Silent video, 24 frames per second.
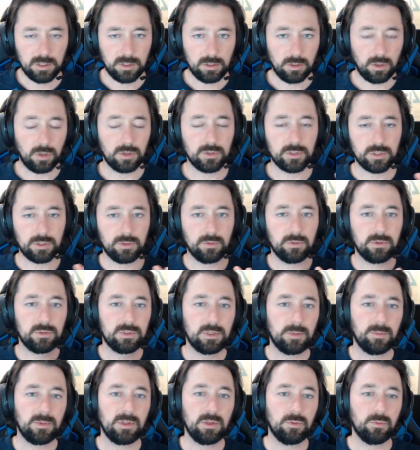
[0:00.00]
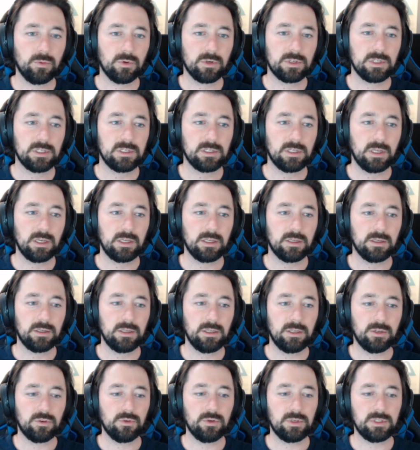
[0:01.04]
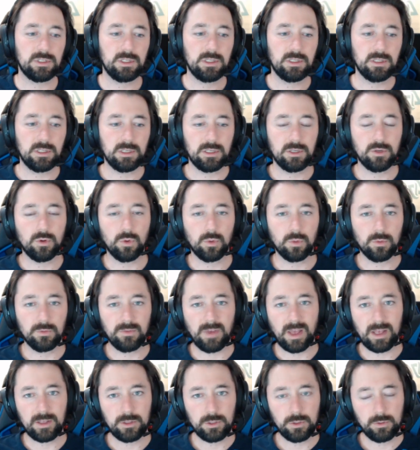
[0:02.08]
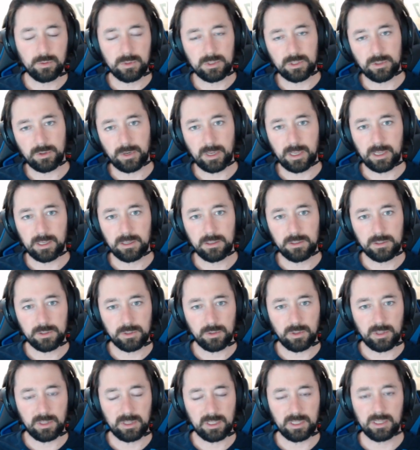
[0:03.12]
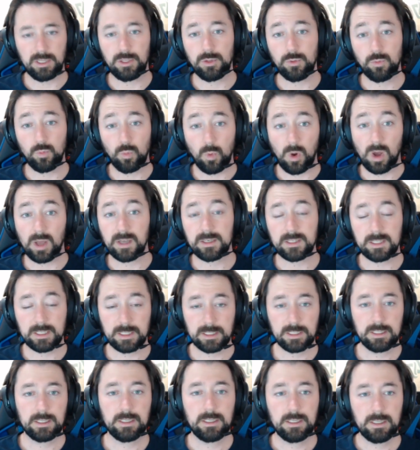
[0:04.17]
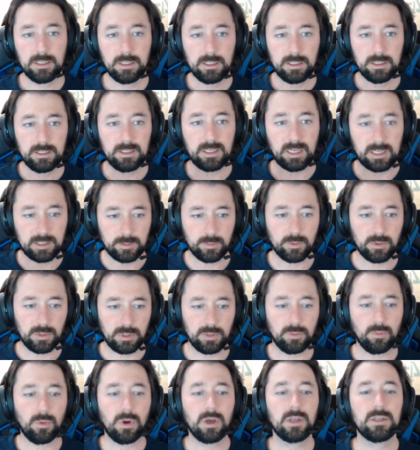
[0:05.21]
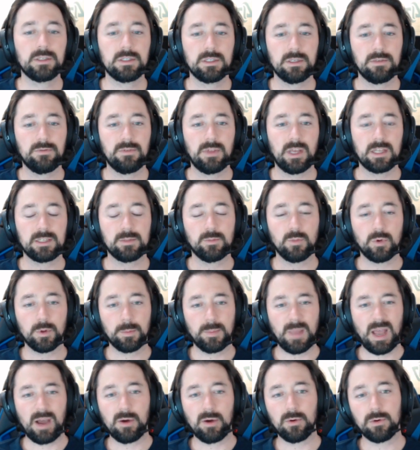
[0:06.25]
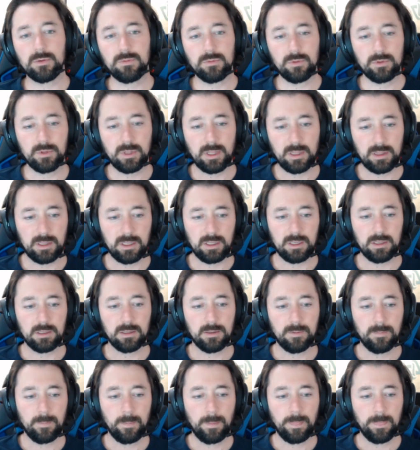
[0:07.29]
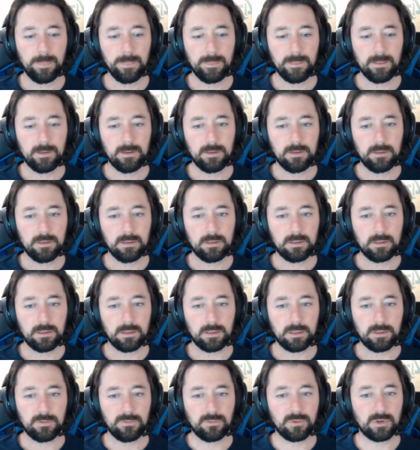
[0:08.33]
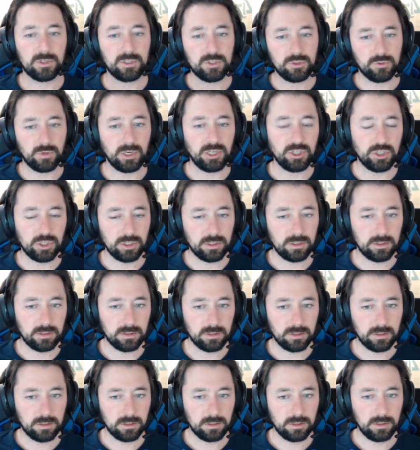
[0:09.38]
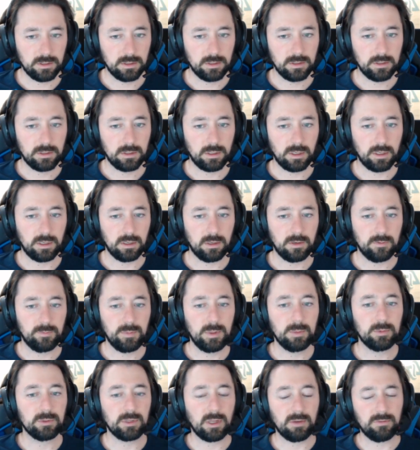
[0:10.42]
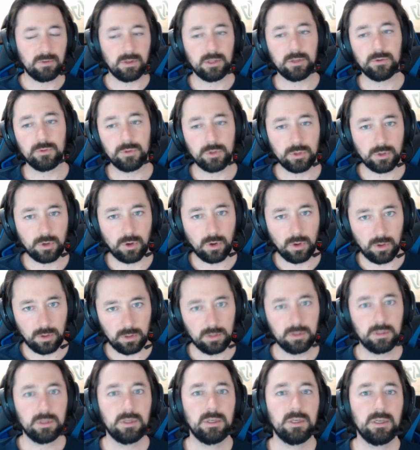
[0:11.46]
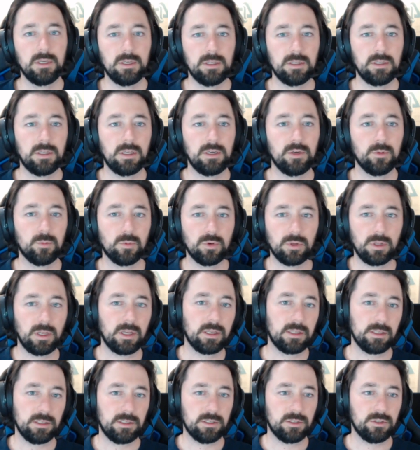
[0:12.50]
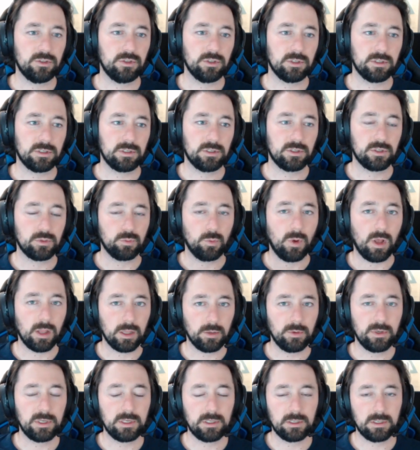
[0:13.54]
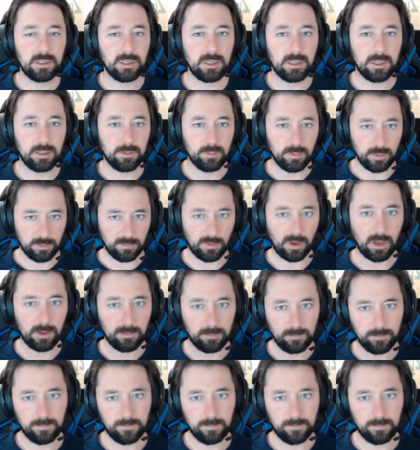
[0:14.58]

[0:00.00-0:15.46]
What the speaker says: Also, something that works is like increasing the goal value in your head. So the thing that you want, desperately want, if that's more powerful than the frustration of people not following your call, then you're more likely to just swallow it and move on.